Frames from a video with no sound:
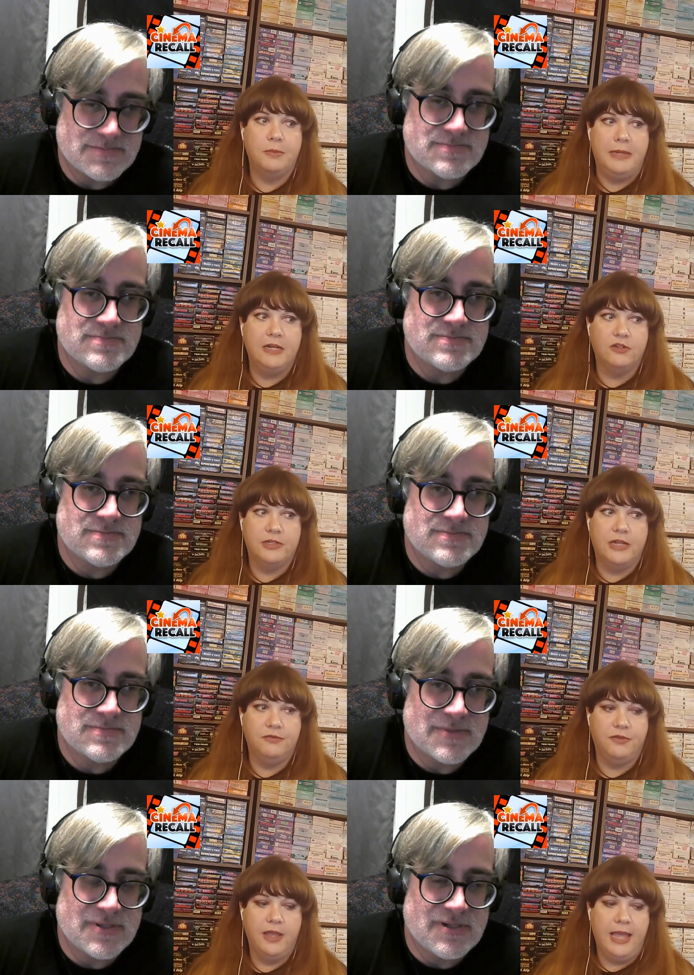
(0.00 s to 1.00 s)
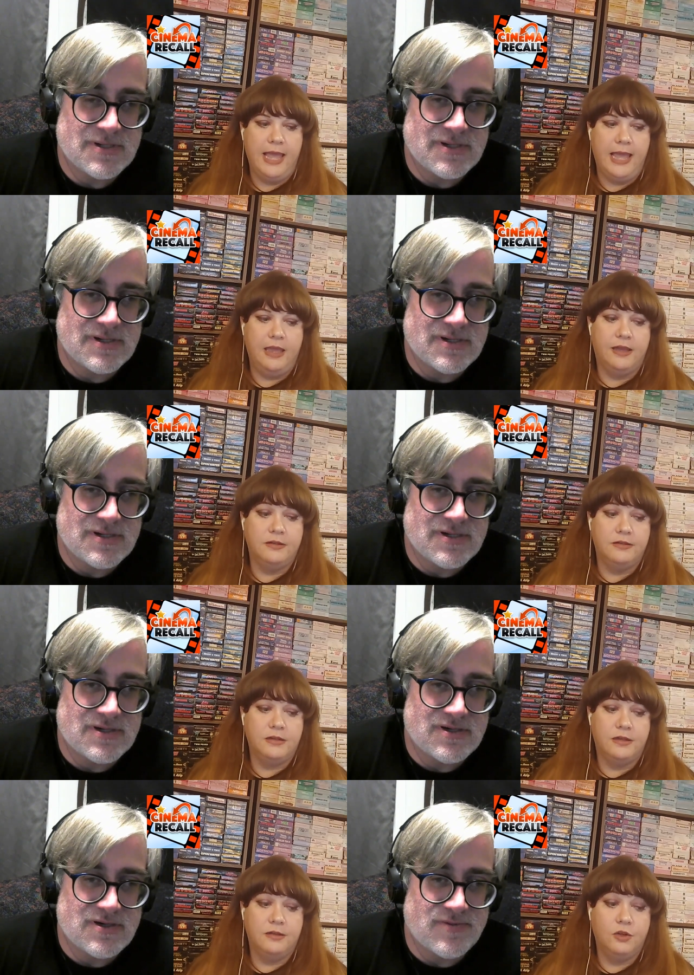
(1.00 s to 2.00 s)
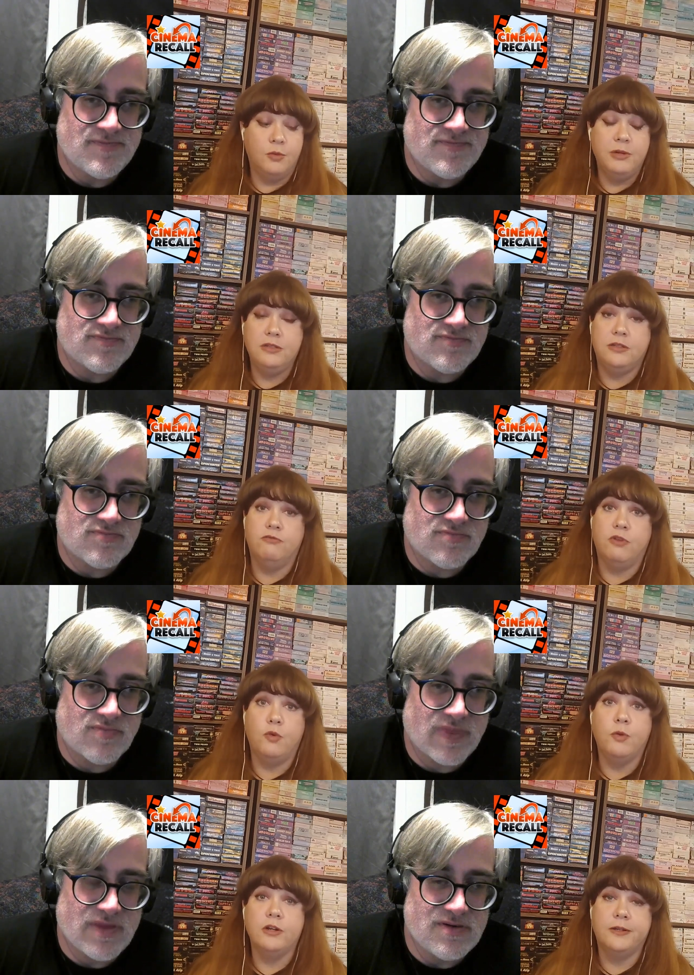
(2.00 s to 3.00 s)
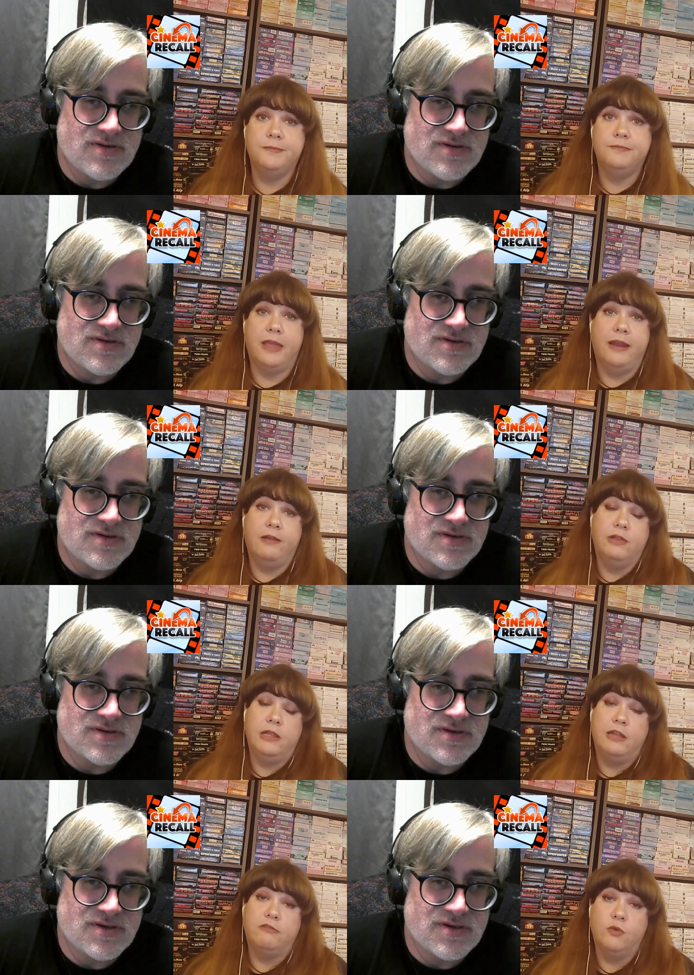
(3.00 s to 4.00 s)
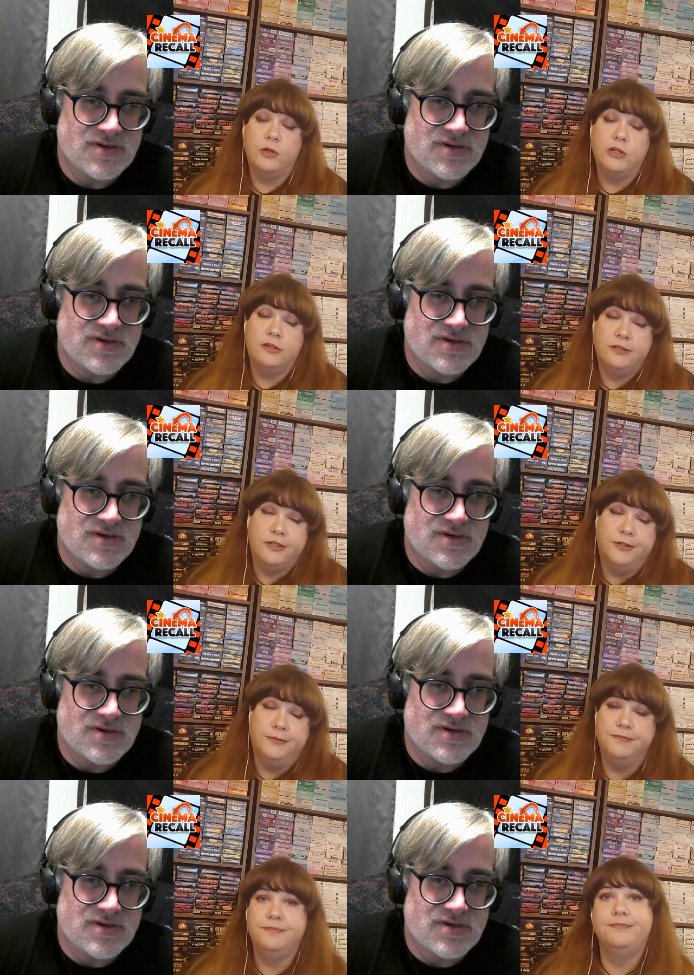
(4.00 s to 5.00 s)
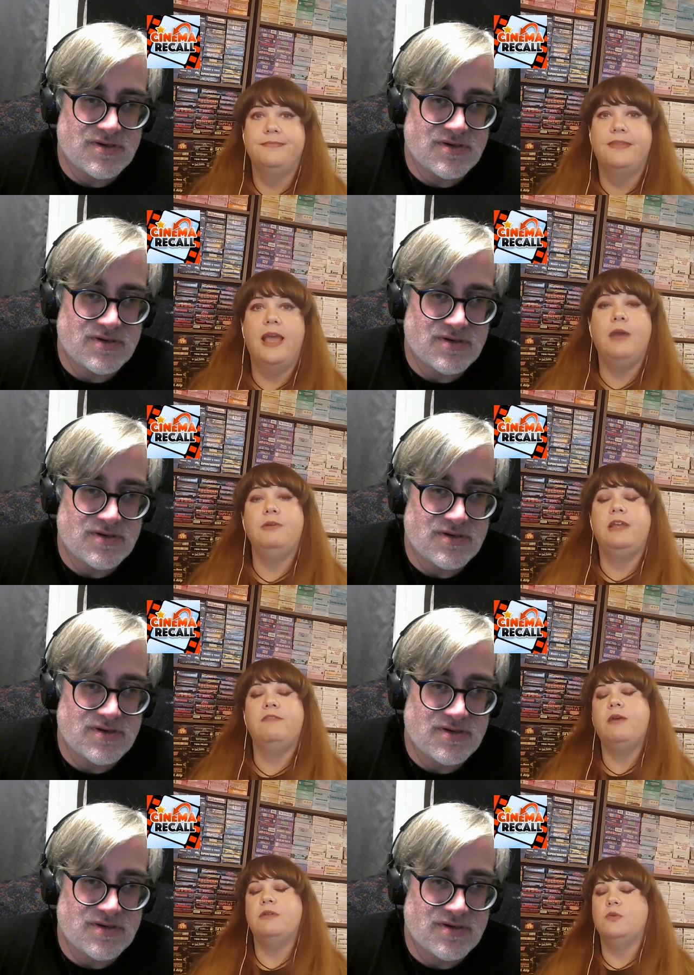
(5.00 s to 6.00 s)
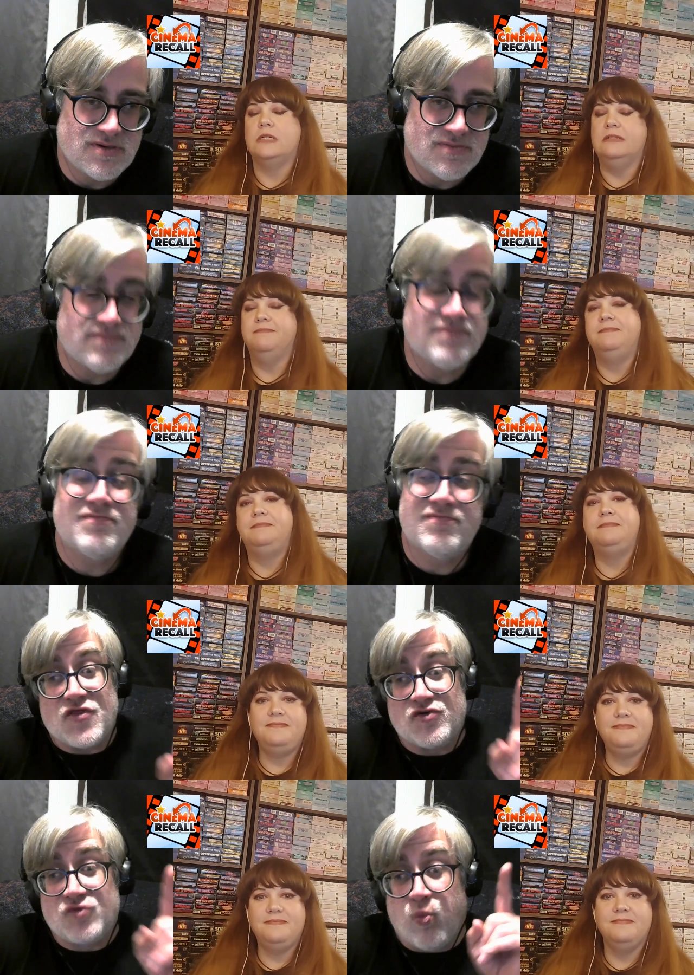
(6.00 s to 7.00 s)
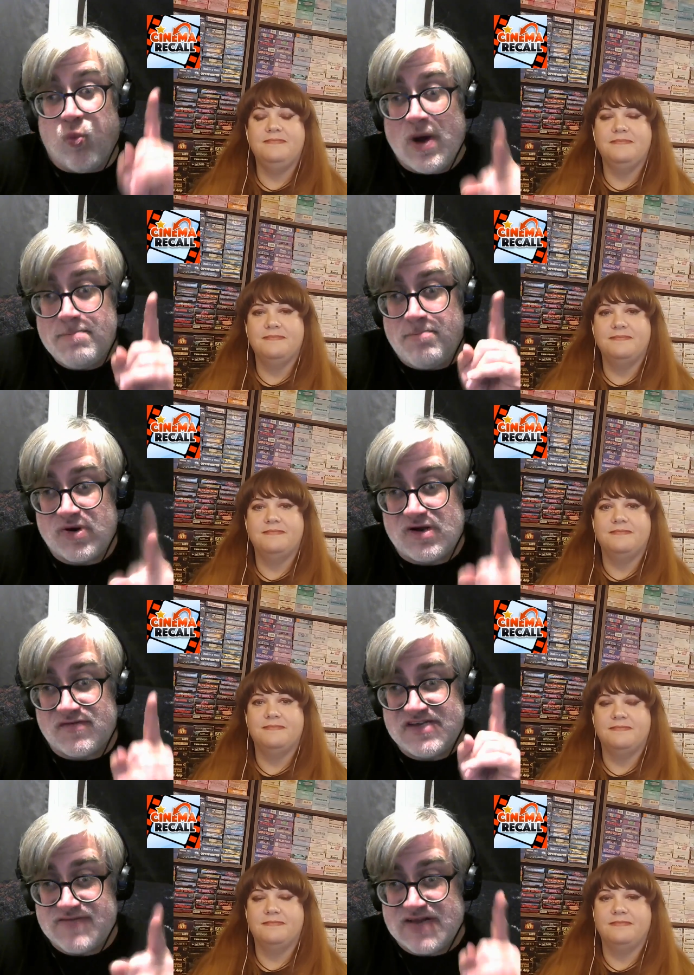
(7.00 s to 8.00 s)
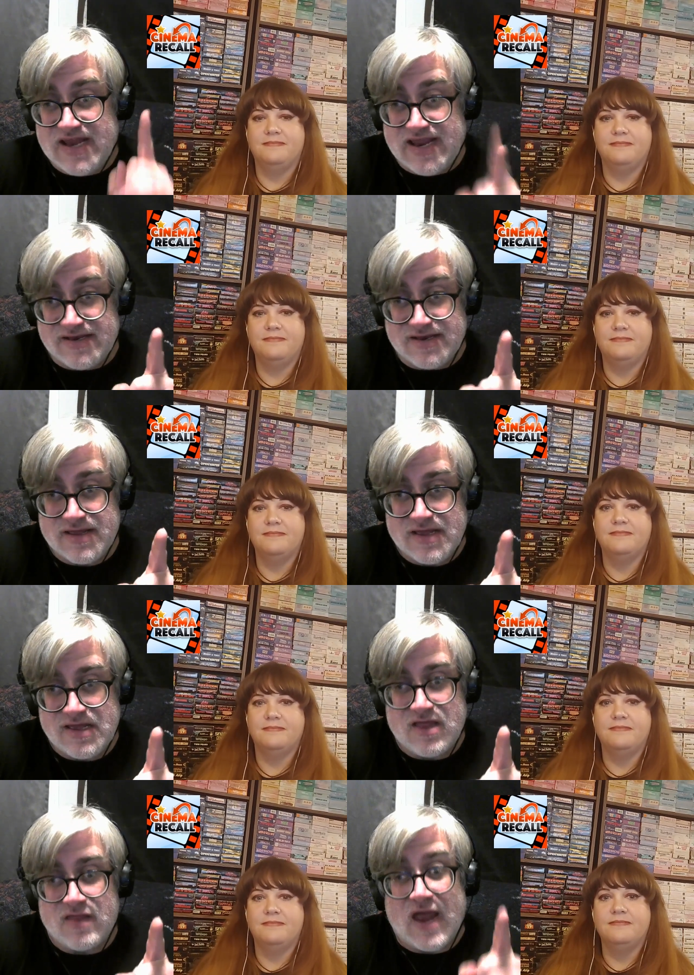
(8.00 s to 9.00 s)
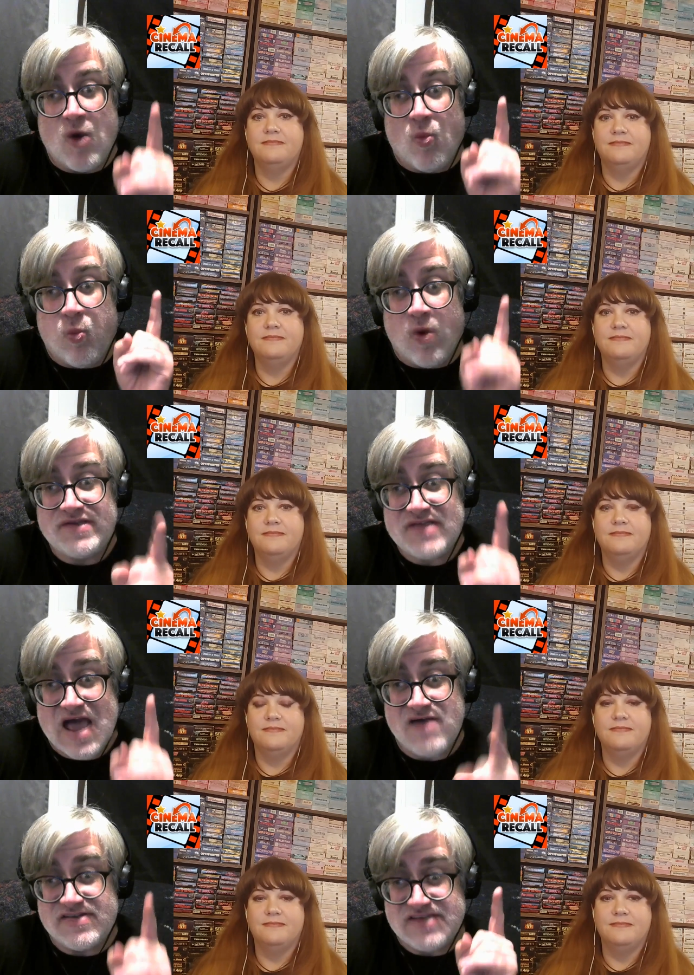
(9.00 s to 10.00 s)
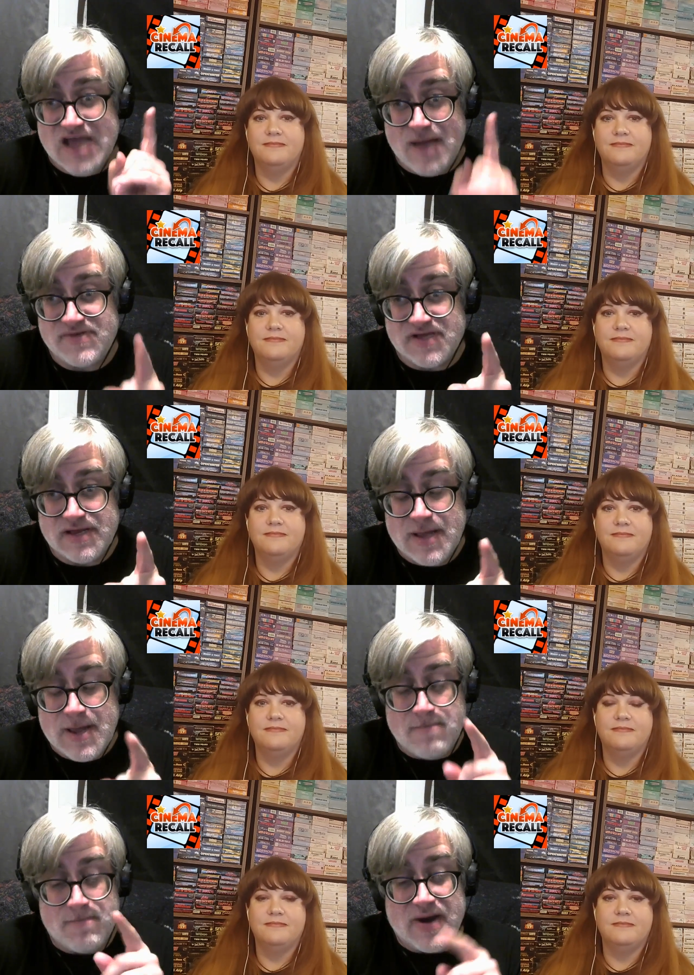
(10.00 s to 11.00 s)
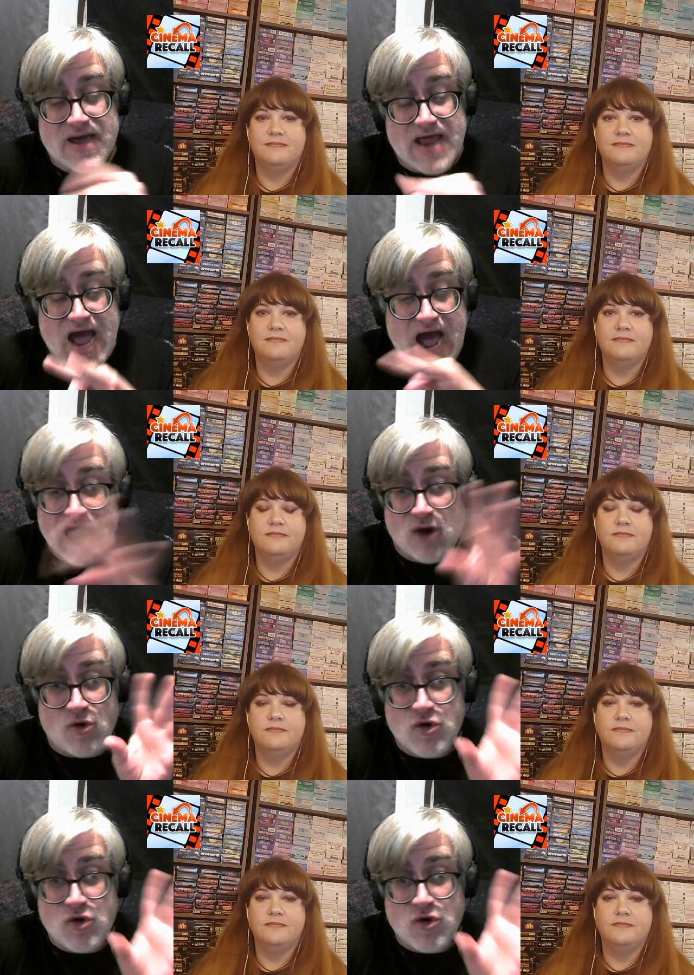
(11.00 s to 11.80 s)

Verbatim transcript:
Speaker 1: darker meaner stuff and uh, nobody's done road work and I really like road work so I would
Speaker 2: give that one a whirl. There's one book of Stephen King that I want to have adapted but I don't